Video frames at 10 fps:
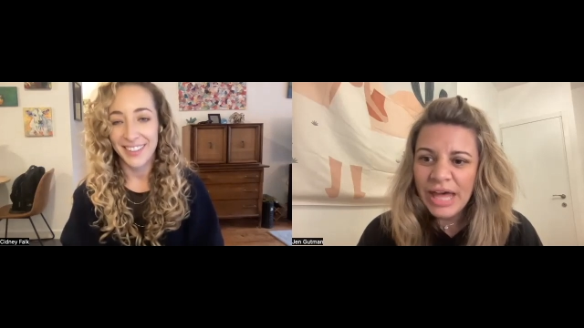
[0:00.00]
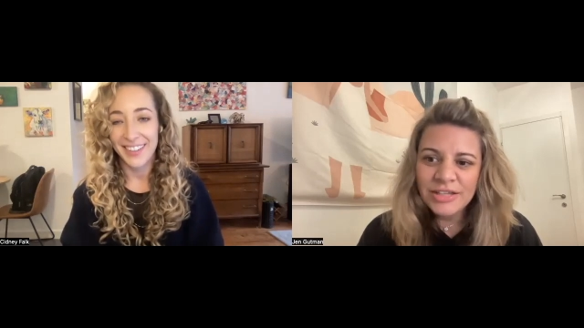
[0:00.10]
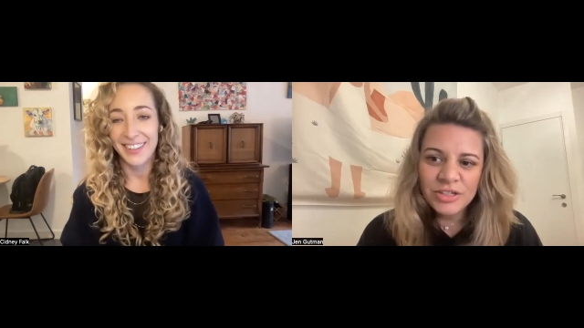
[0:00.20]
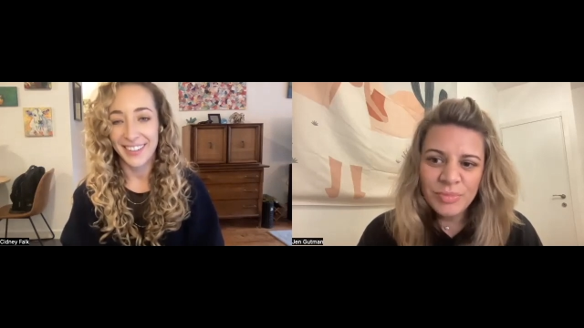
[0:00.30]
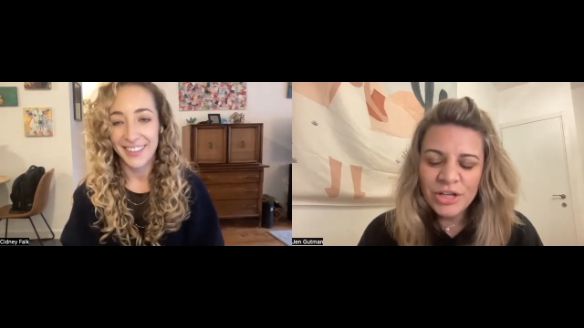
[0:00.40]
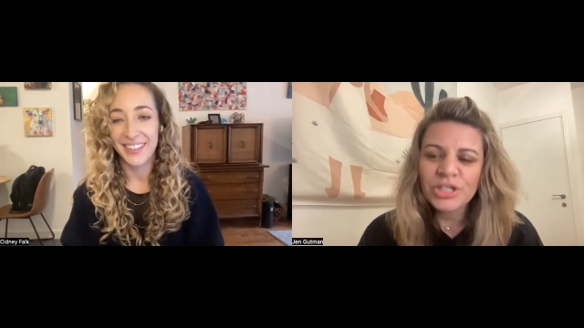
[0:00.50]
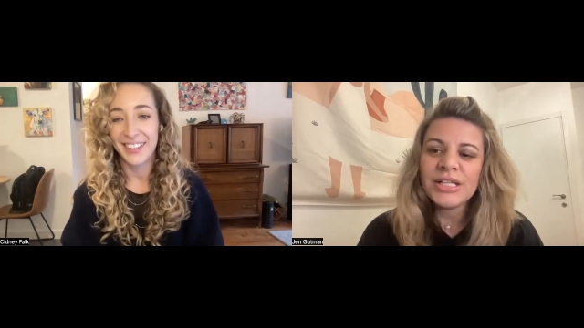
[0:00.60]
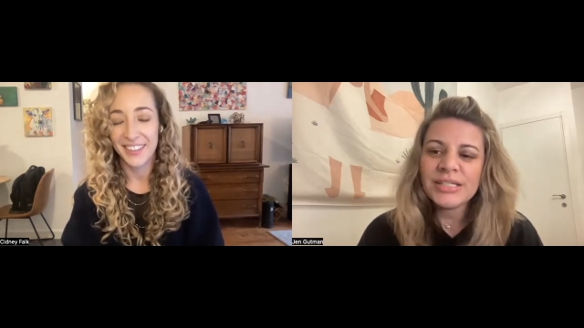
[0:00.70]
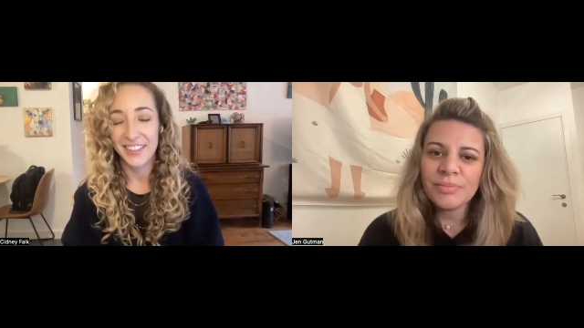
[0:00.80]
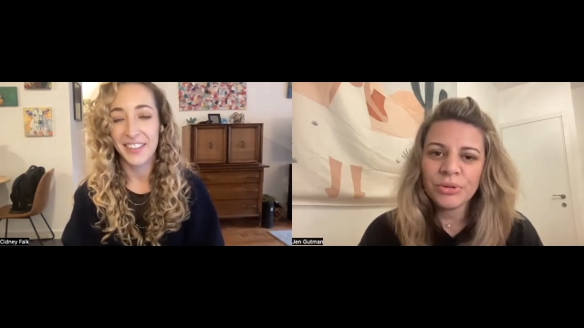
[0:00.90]
Speaker 1: as you mentioned
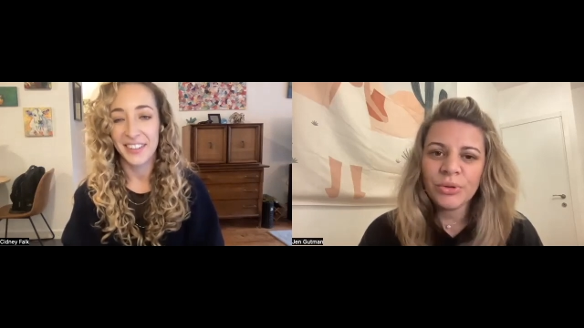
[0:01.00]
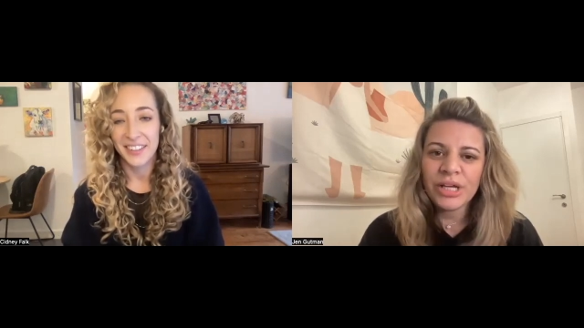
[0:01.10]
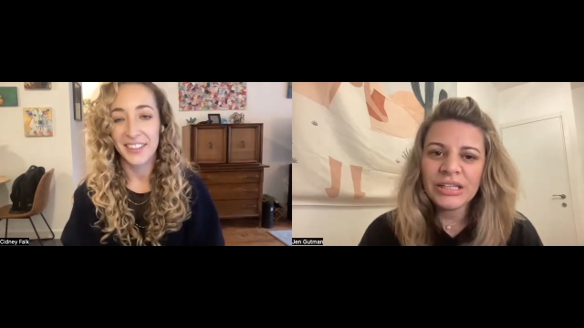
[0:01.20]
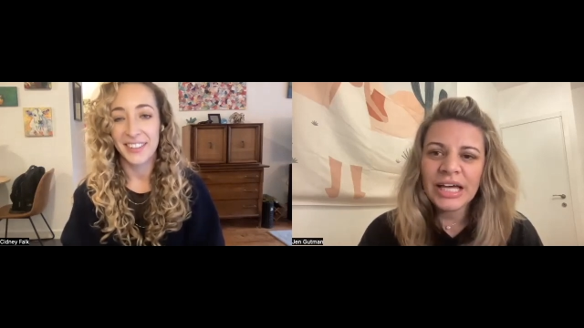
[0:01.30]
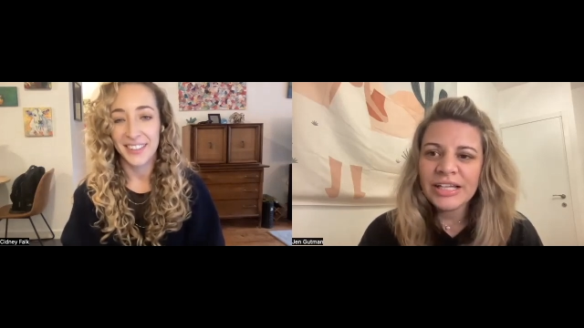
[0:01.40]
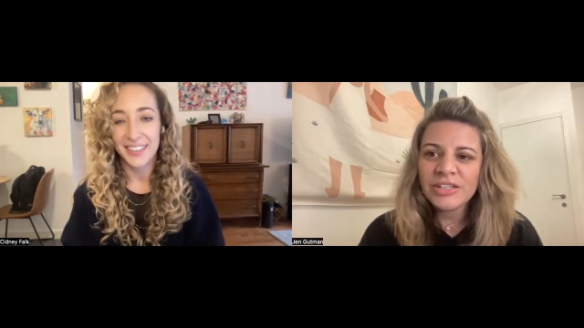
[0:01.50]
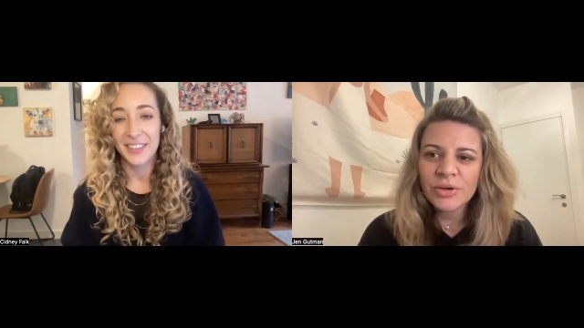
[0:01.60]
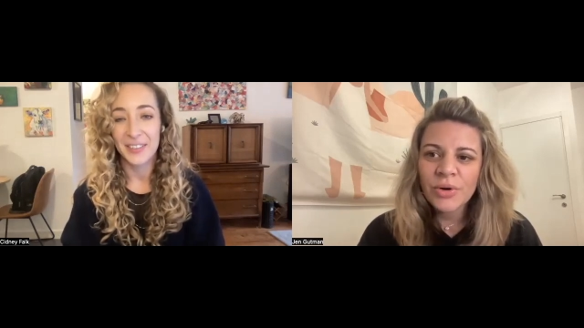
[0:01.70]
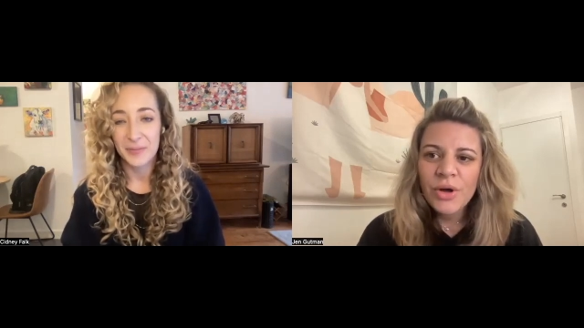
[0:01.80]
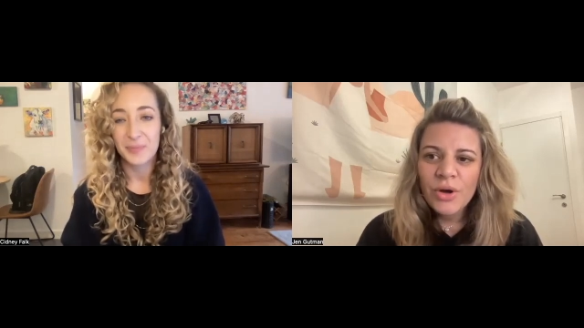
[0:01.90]
it's employee led
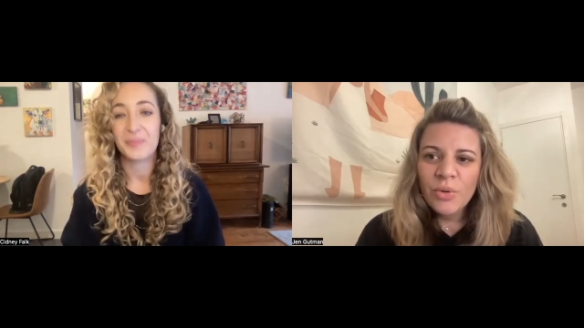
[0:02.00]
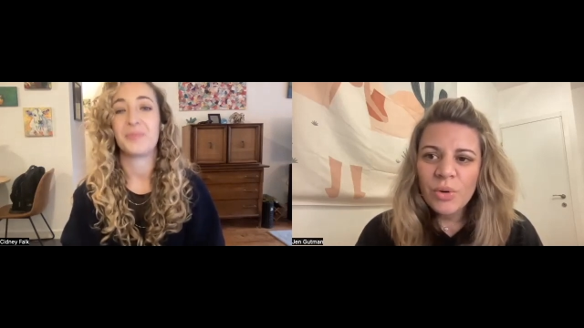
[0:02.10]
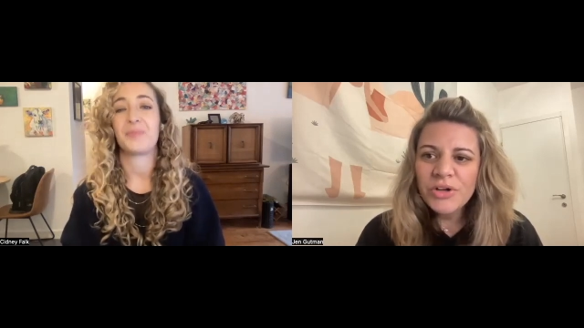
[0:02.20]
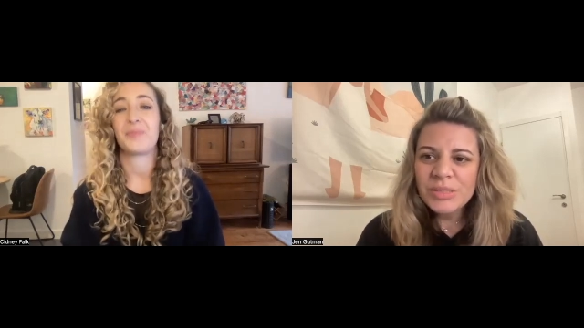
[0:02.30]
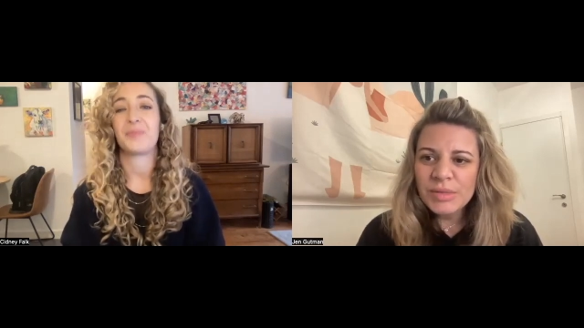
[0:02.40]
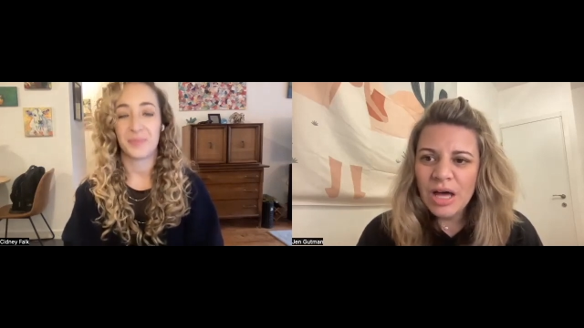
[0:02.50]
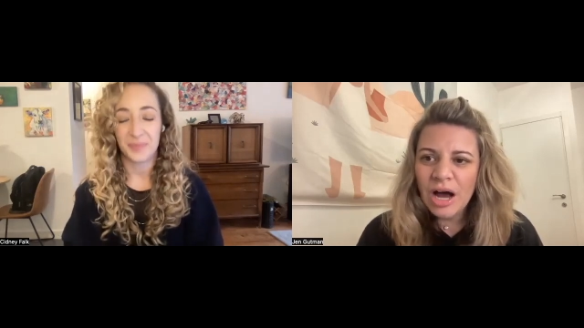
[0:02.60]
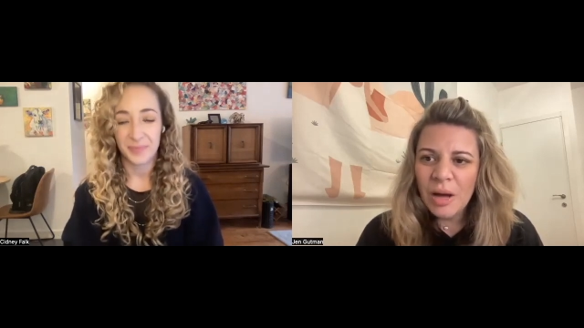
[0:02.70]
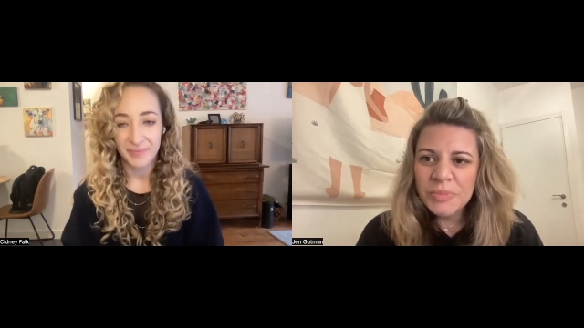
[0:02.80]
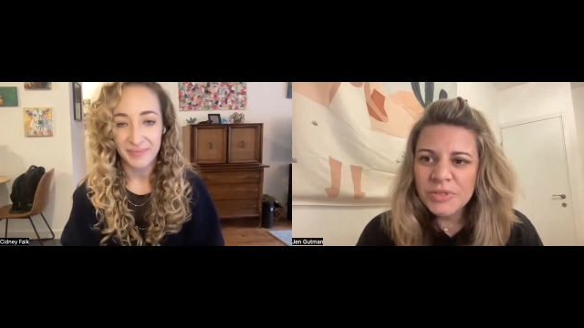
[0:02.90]
so what are some of the
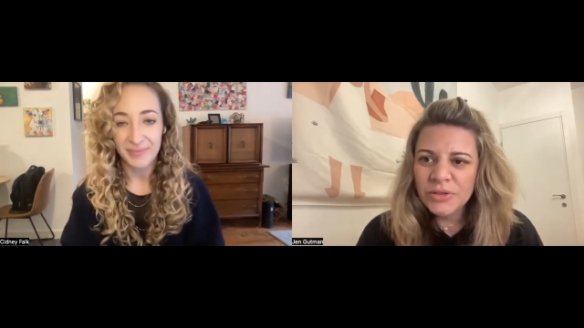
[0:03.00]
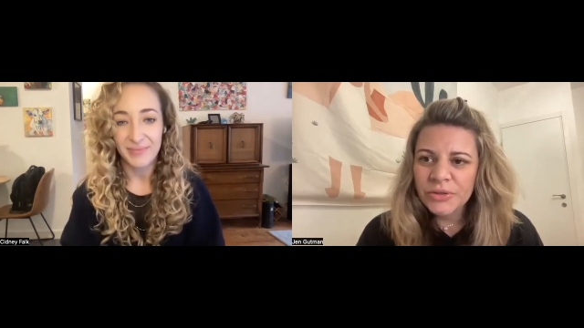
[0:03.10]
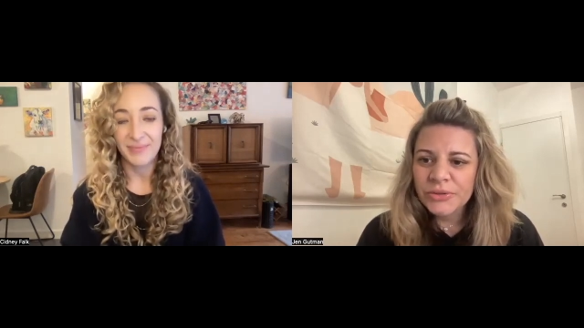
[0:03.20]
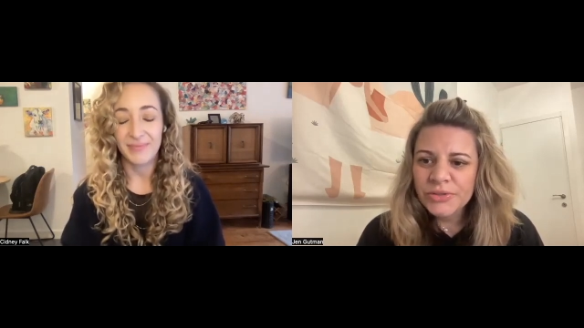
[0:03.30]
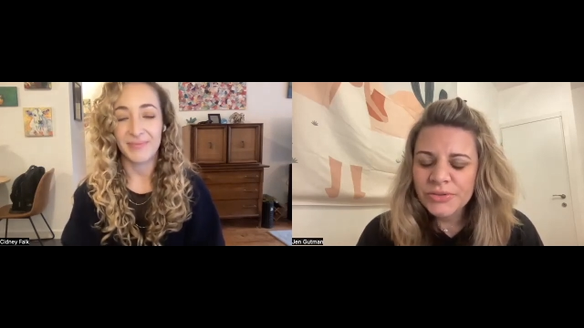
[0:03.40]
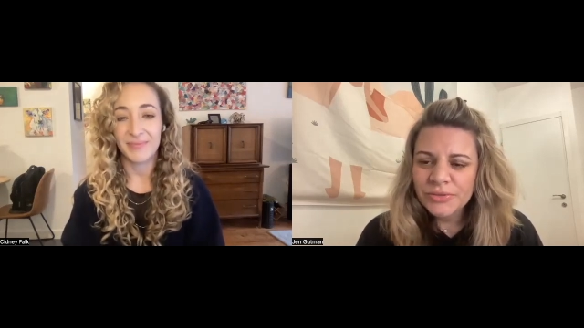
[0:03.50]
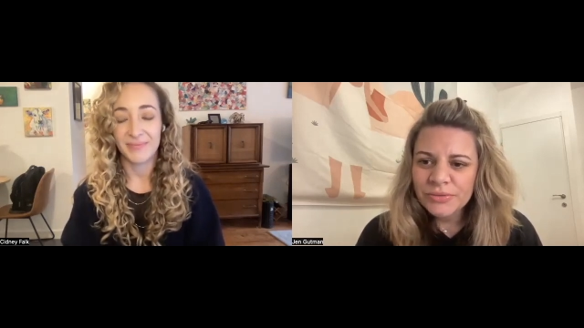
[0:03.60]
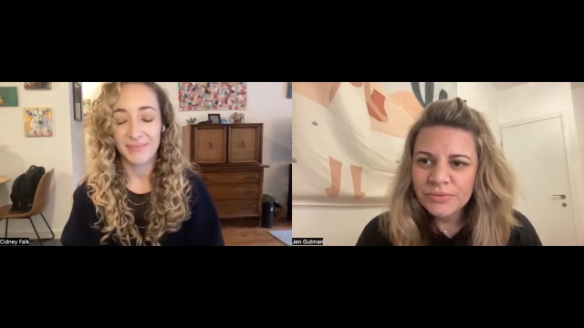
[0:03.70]
obstacles